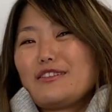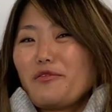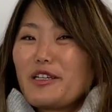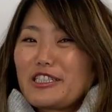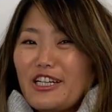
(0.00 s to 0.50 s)

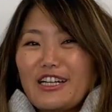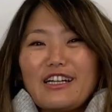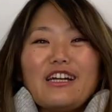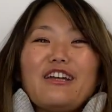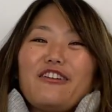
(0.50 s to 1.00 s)
So make
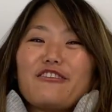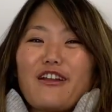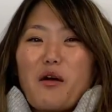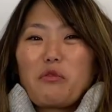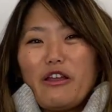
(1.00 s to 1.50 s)
sure you're
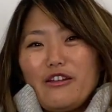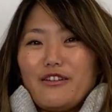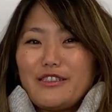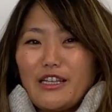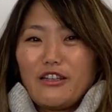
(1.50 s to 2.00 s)
not planning
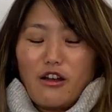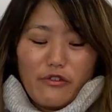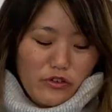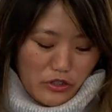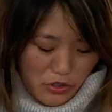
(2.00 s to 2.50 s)
on taking
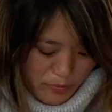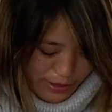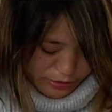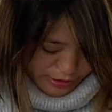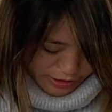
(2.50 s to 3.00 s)
off your
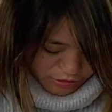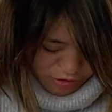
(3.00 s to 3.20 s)
sweater at